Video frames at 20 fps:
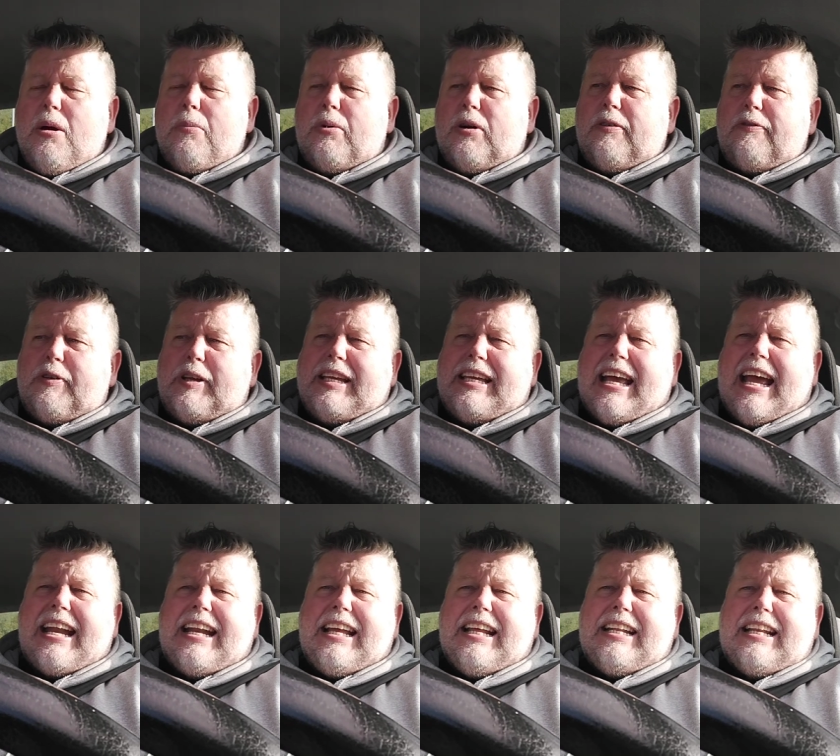But if he can
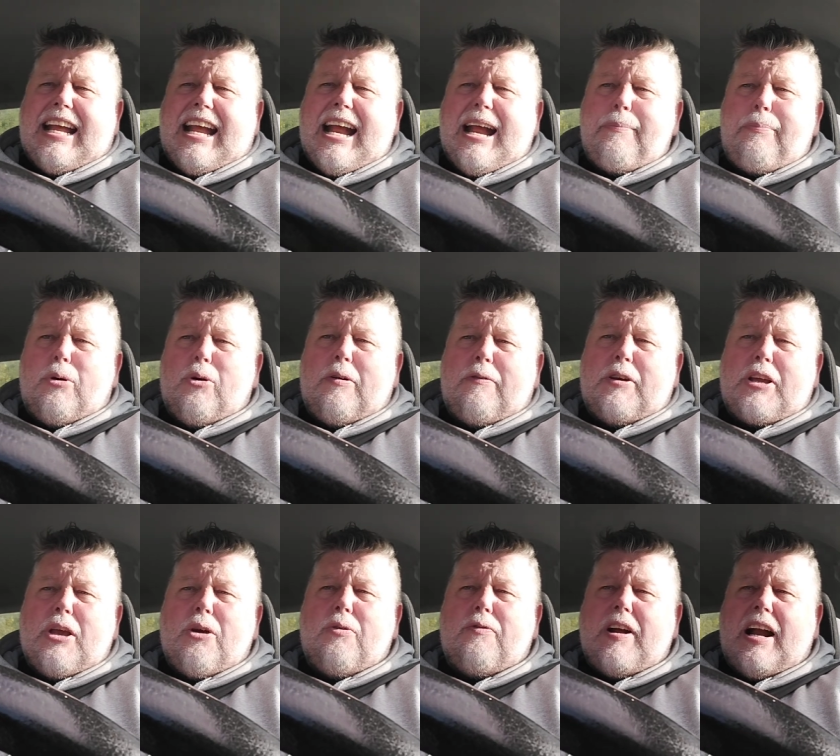get in there, put a
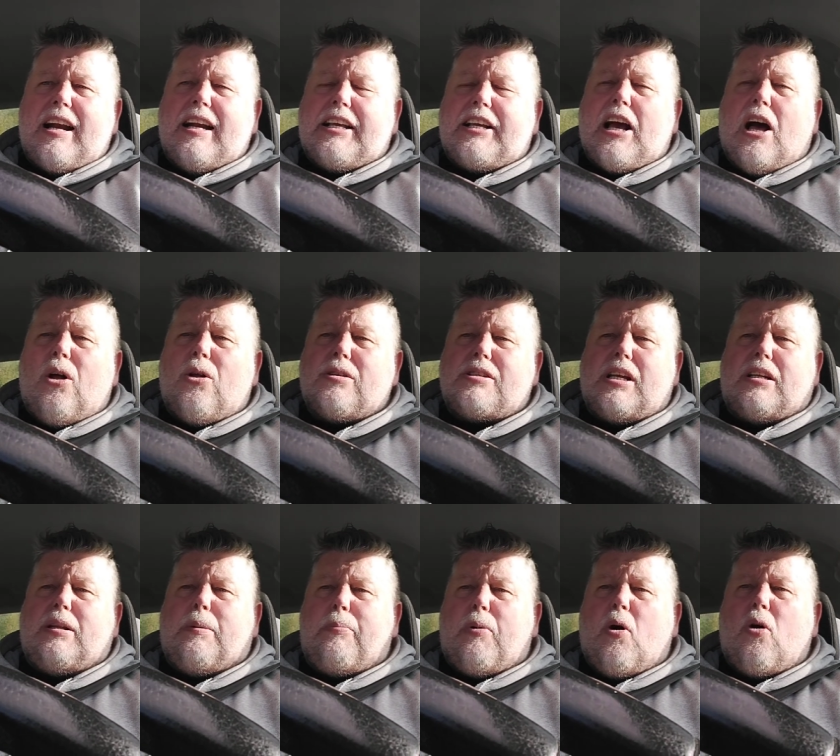few early goals
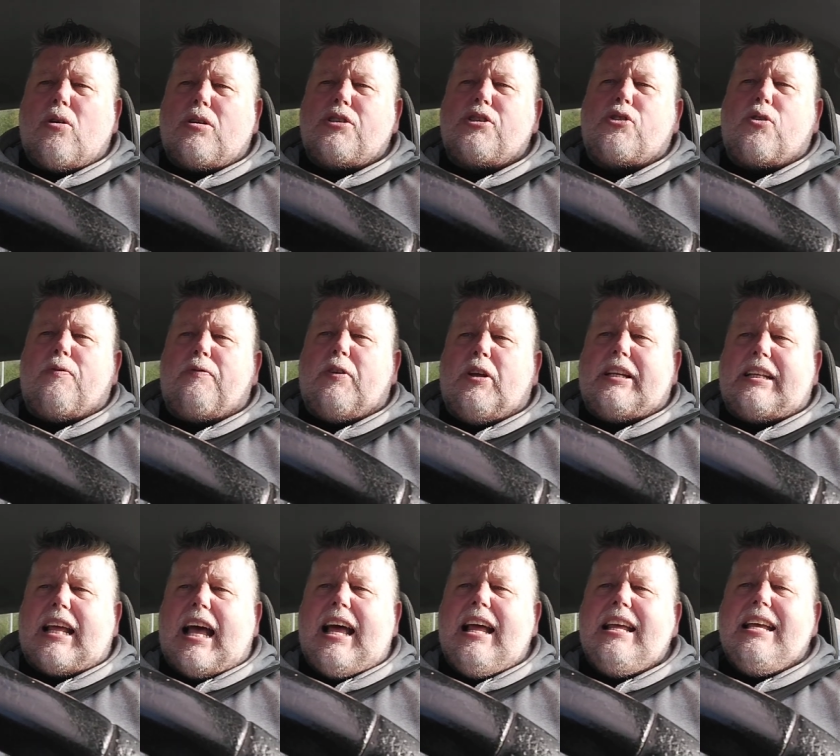on the board and stuff
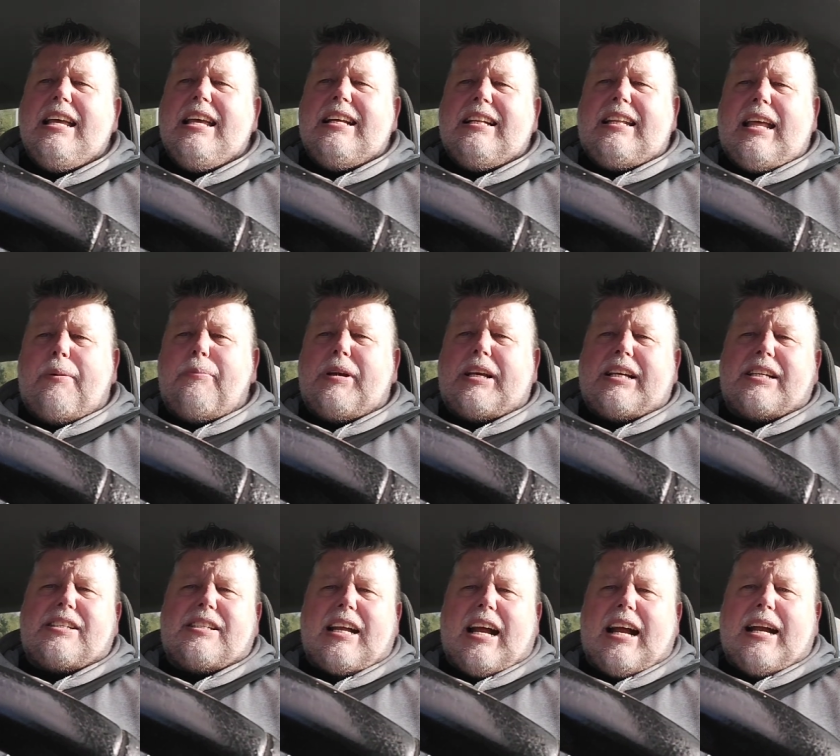like that, then we
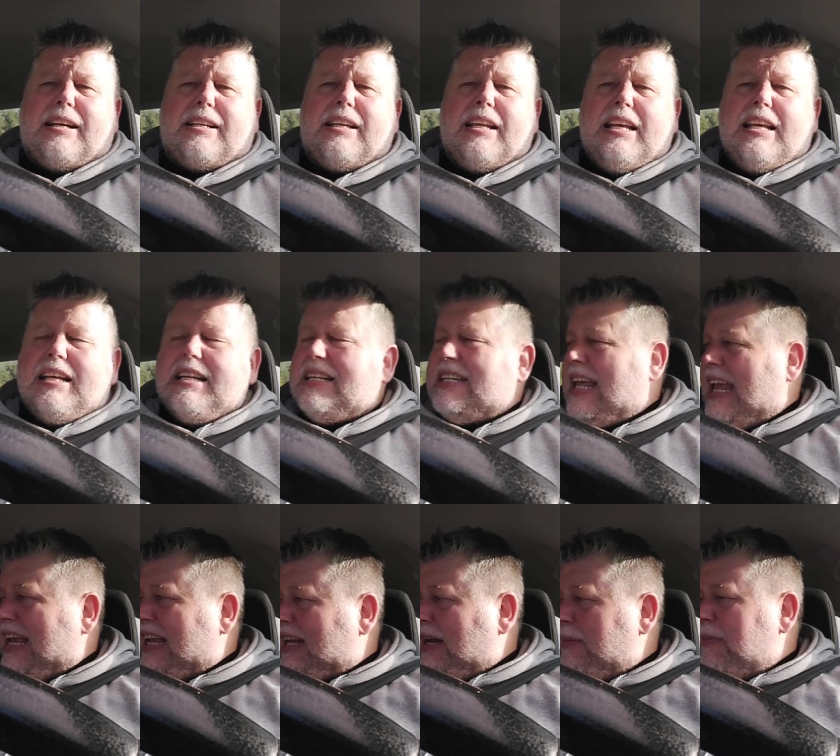can start
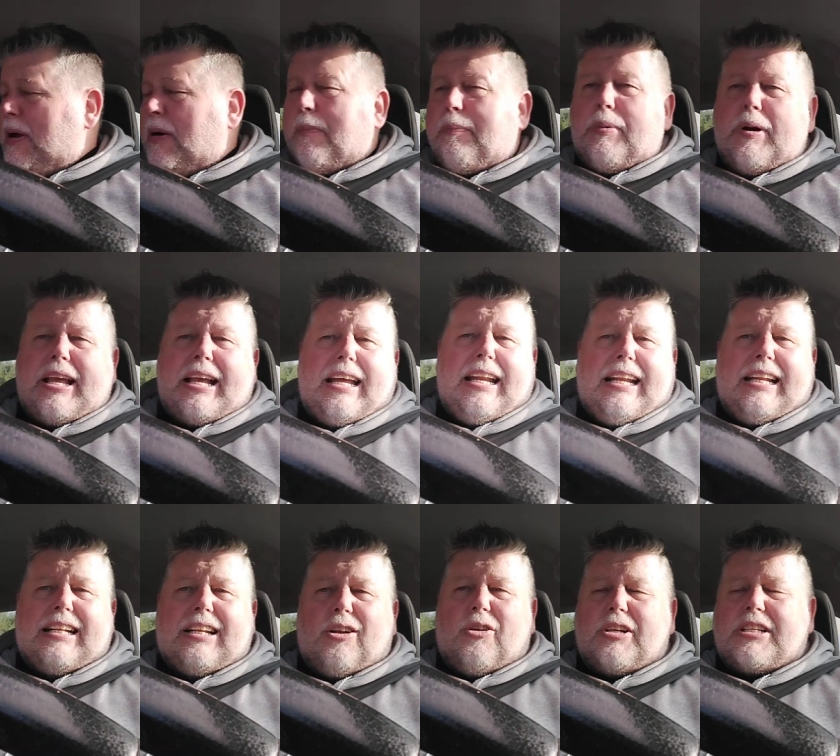thinking about bringing
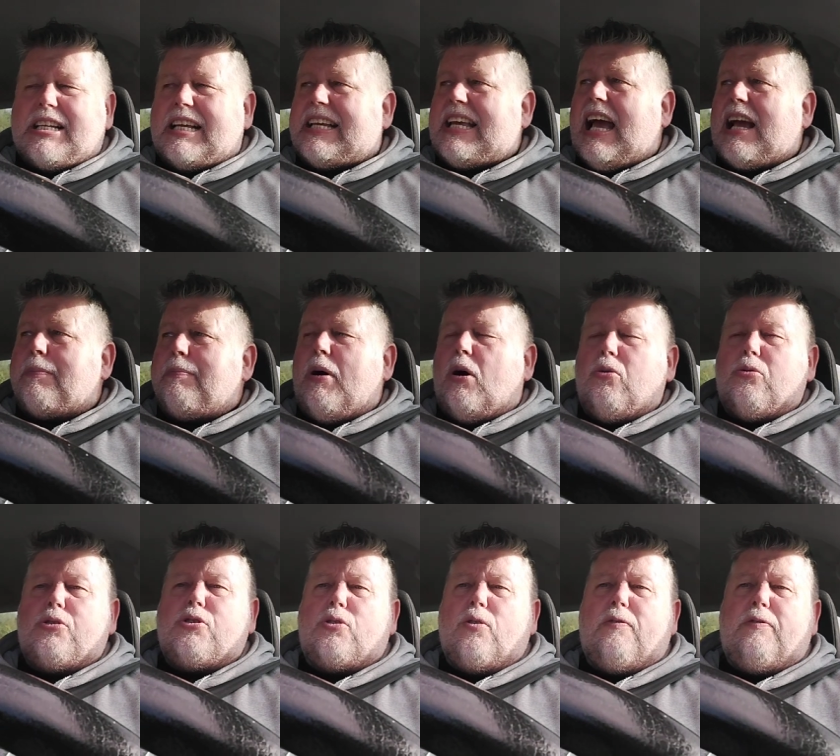in the likes of Gakpo
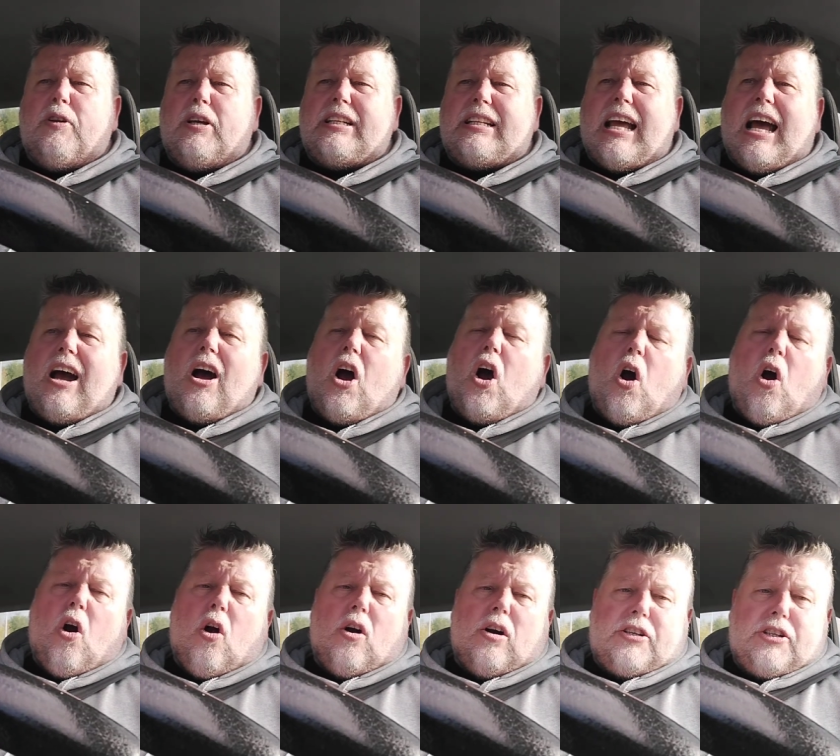and stuff like that.
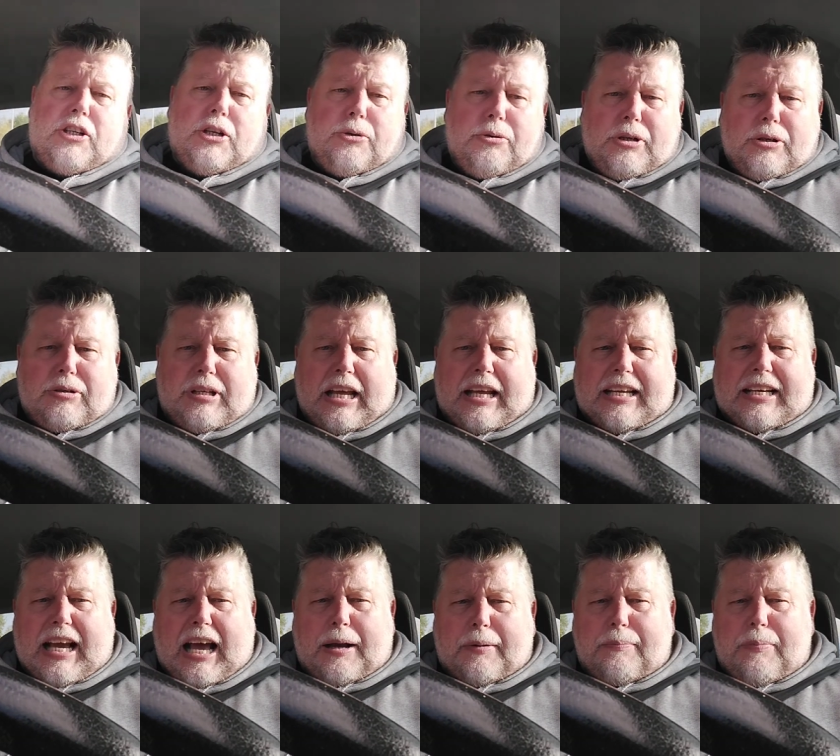Or do you think
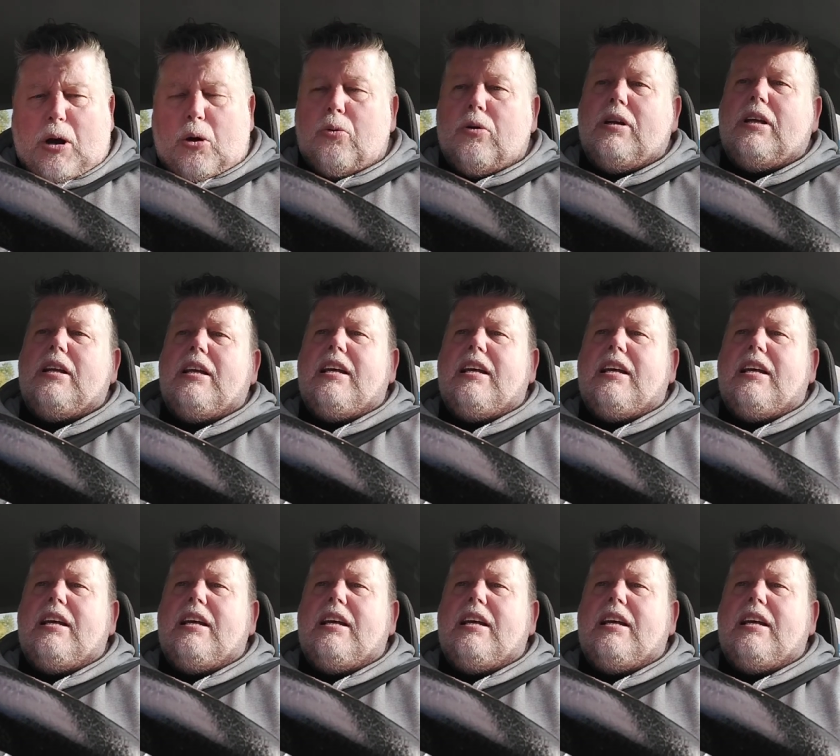Gakpo